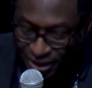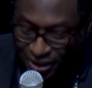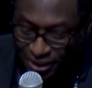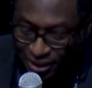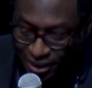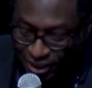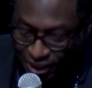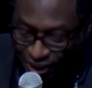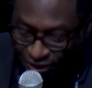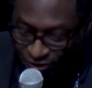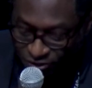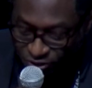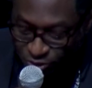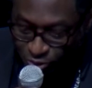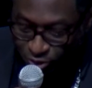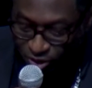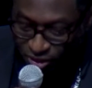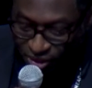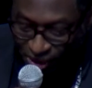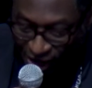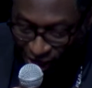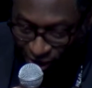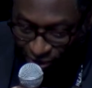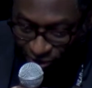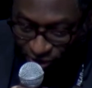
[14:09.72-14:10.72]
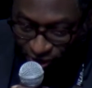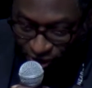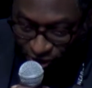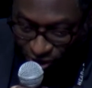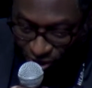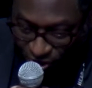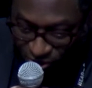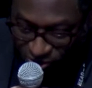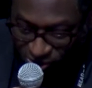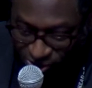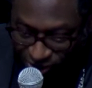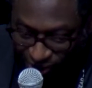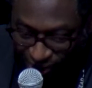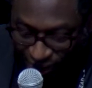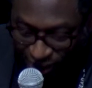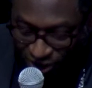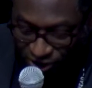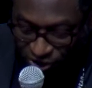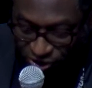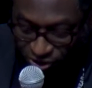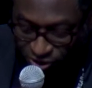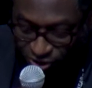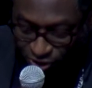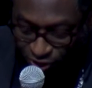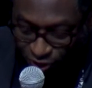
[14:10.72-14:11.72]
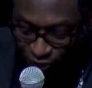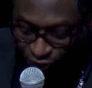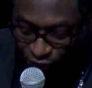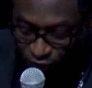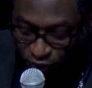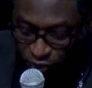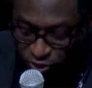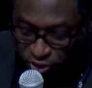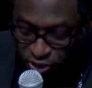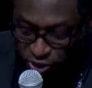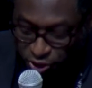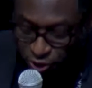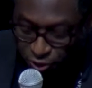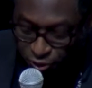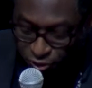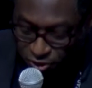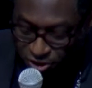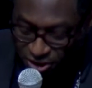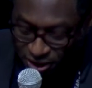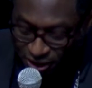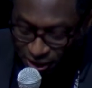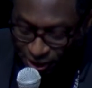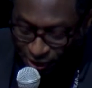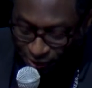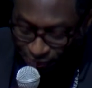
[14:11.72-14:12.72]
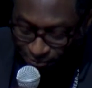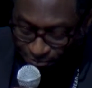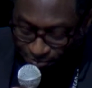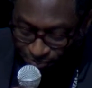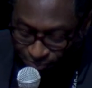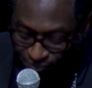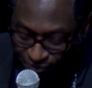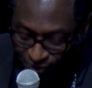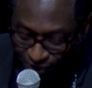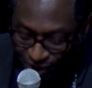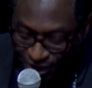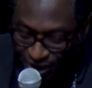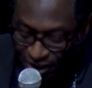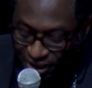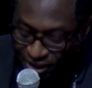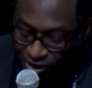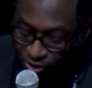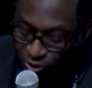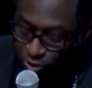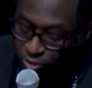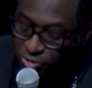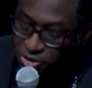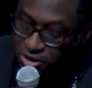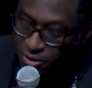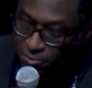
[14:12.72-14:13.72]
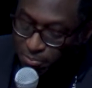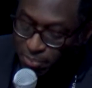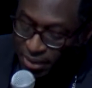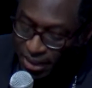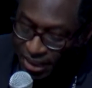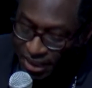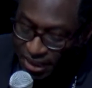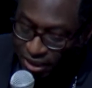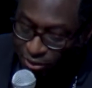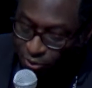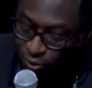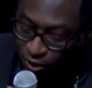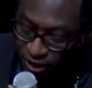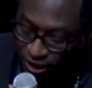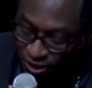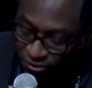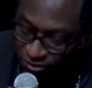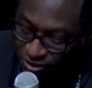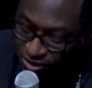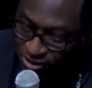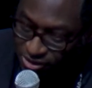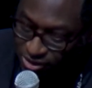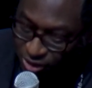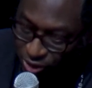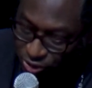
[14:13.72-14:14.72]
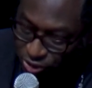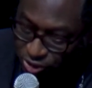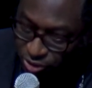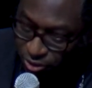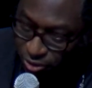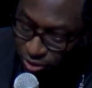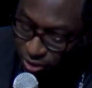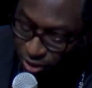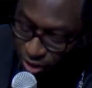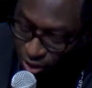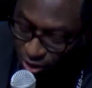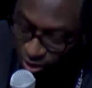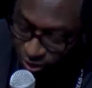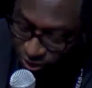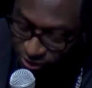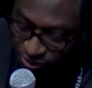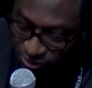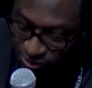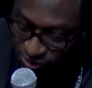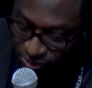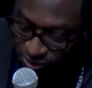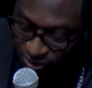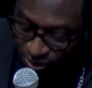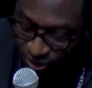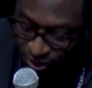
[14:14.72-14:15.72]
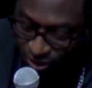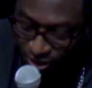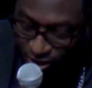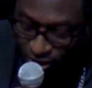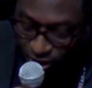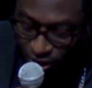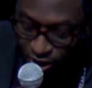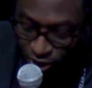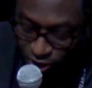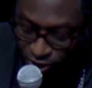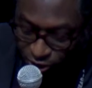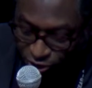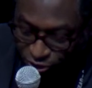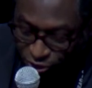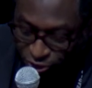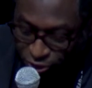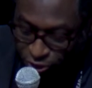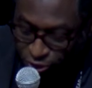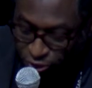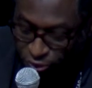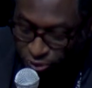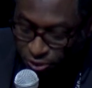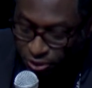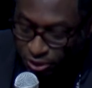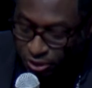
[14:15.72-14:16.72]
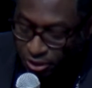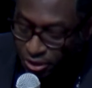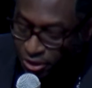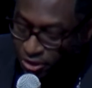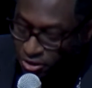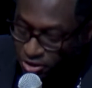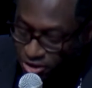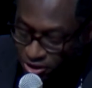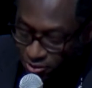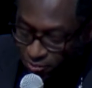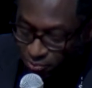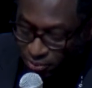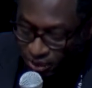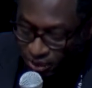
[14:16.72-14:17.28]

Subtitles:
It lives without the consolation of futurity in order to pay whatever social costs accrue to